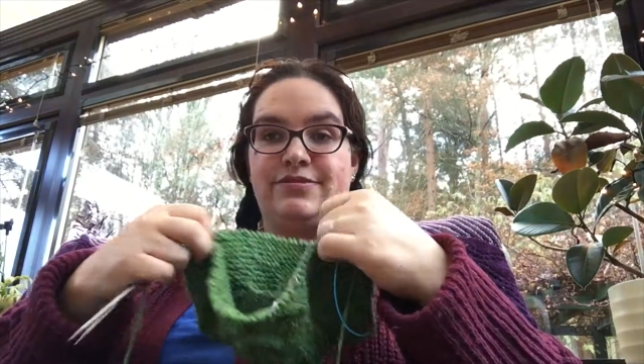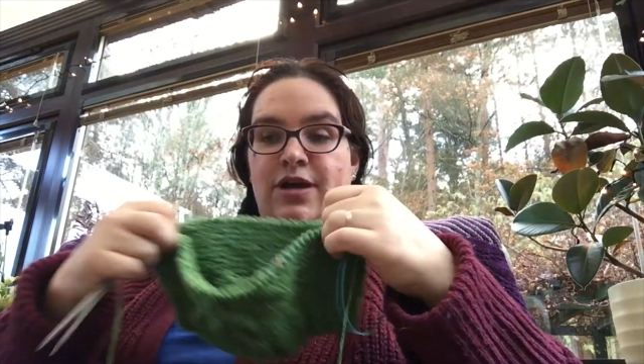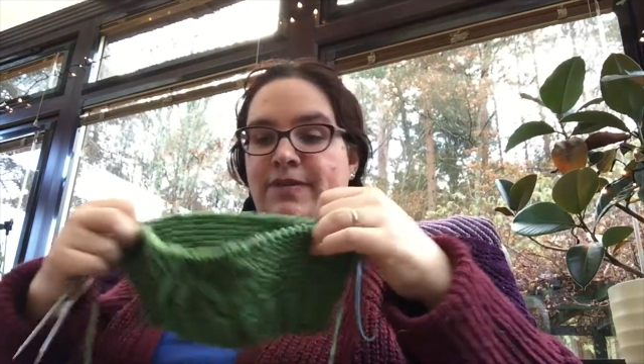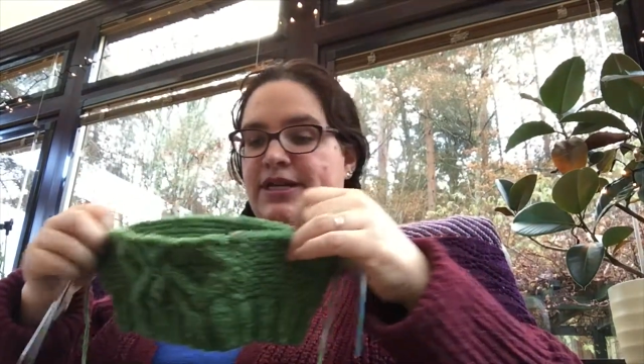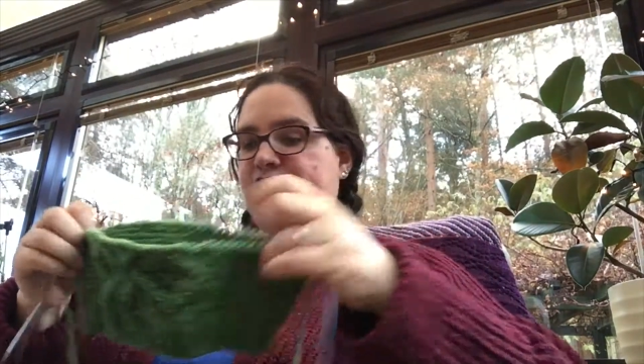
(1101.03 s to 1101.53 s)

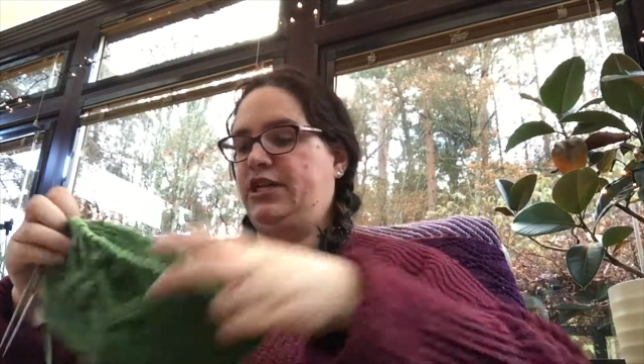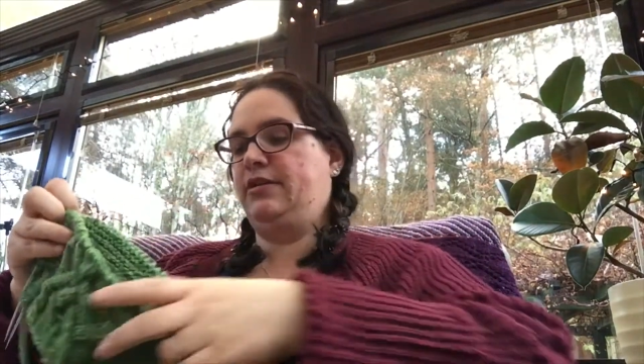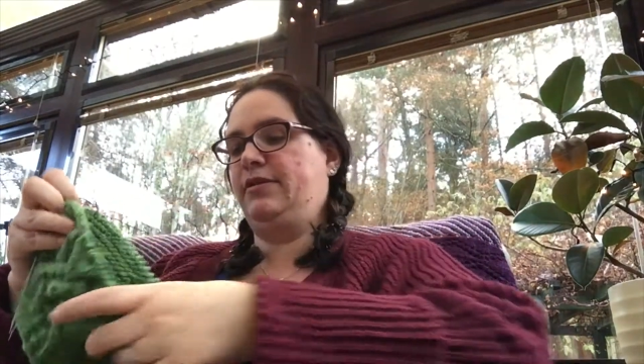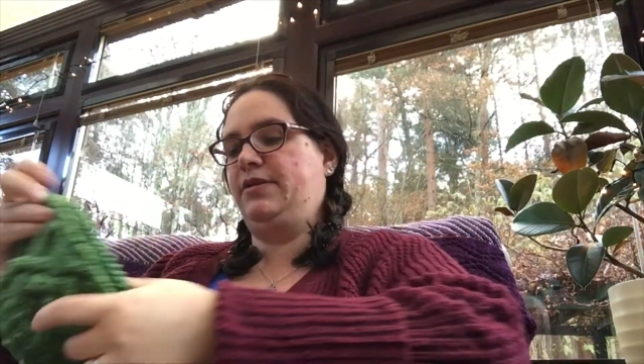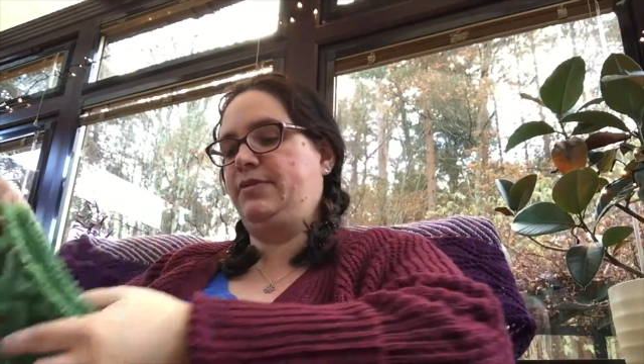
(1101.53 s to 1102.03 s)
not my shade of
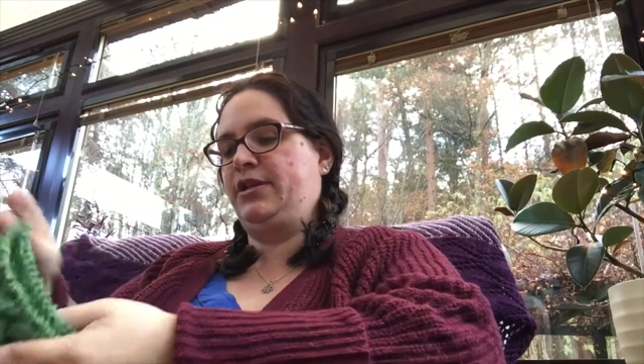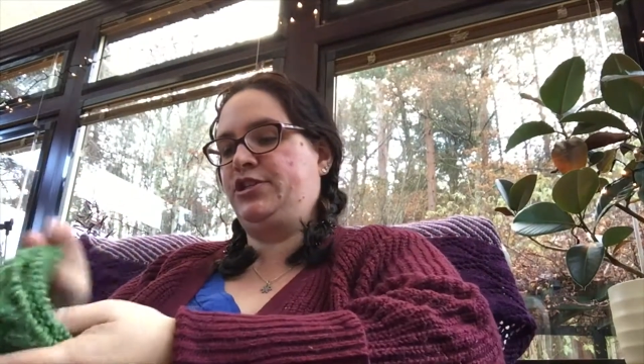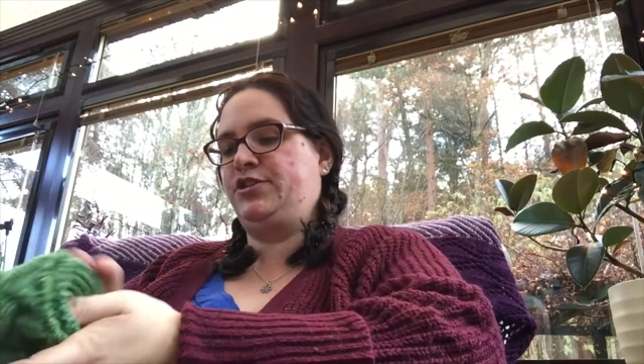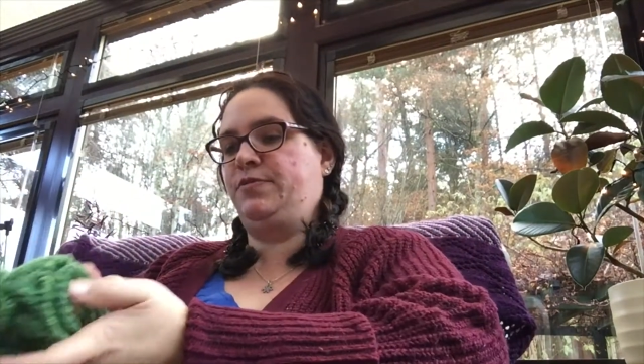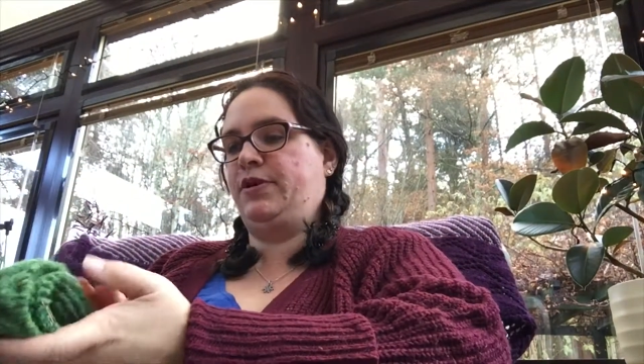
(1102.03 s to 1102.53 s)
green, but it
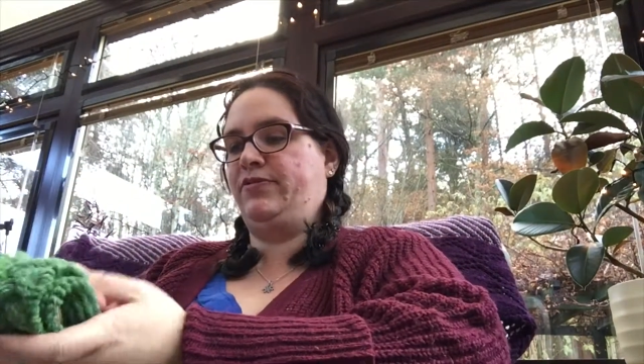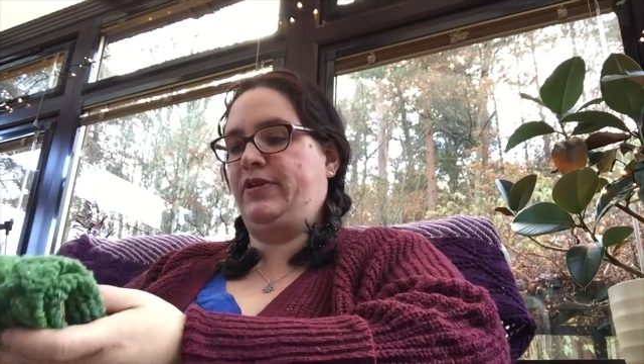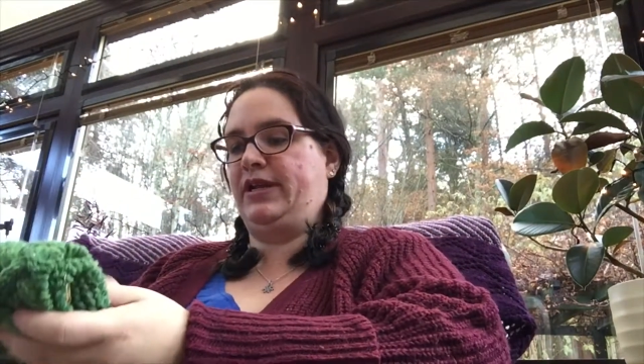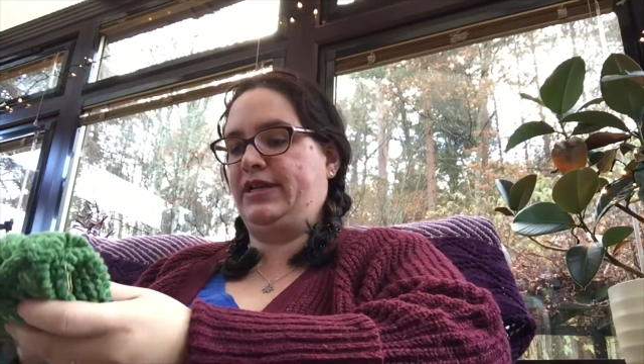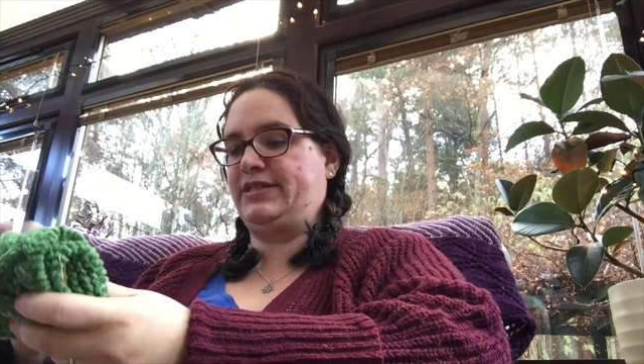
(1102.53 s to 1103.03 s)
should work
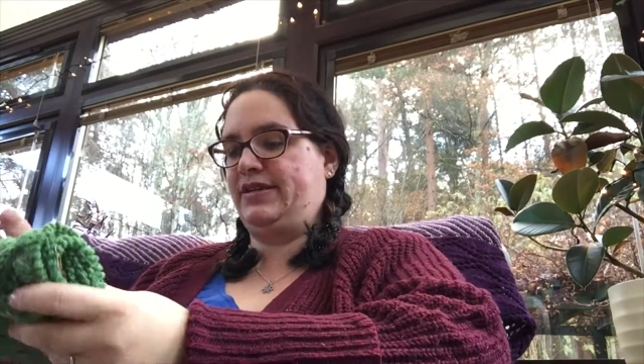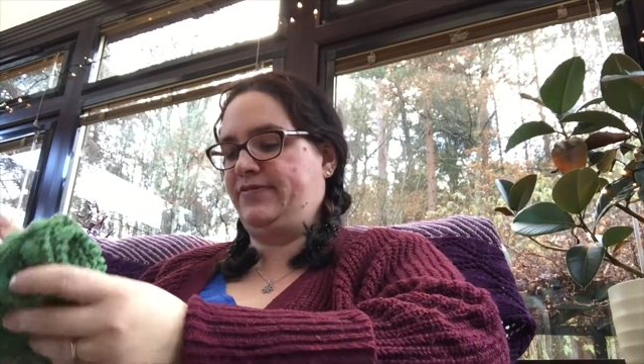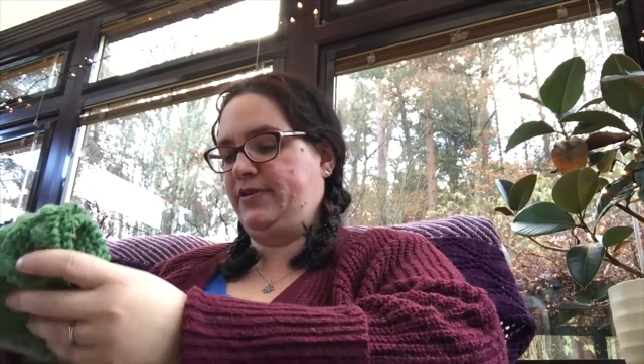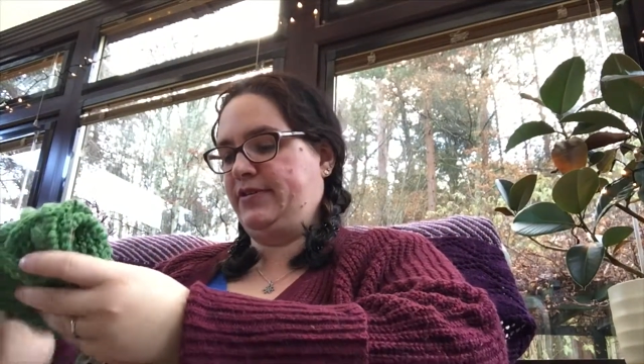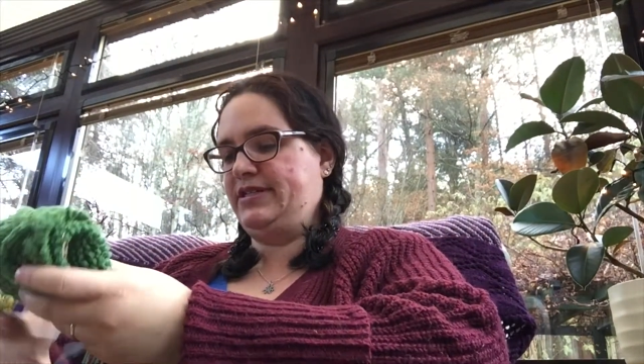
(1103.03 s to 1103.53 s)
very nicely
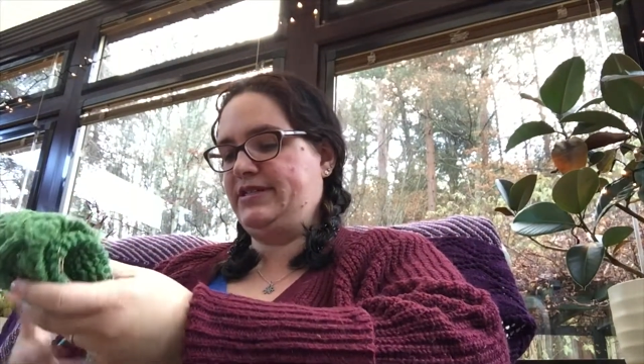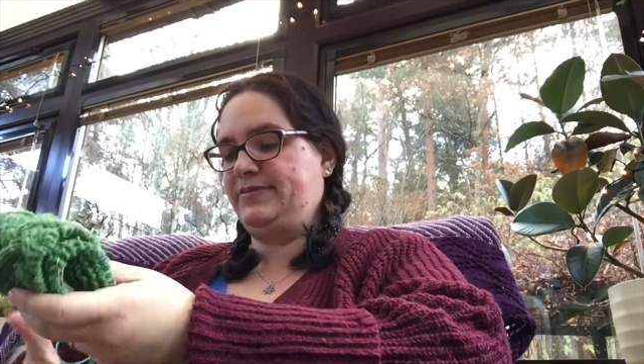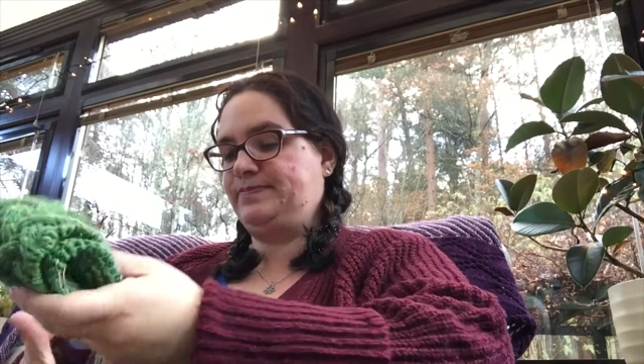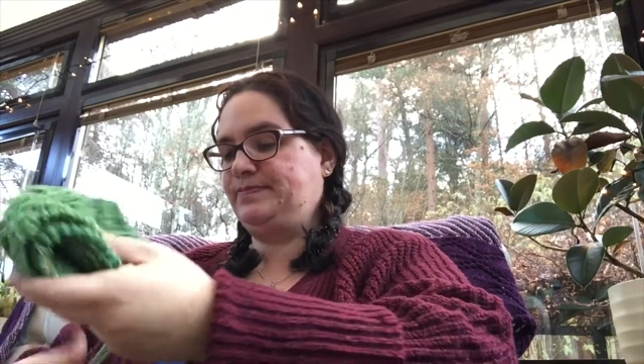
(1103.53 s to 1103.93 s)
for Chris.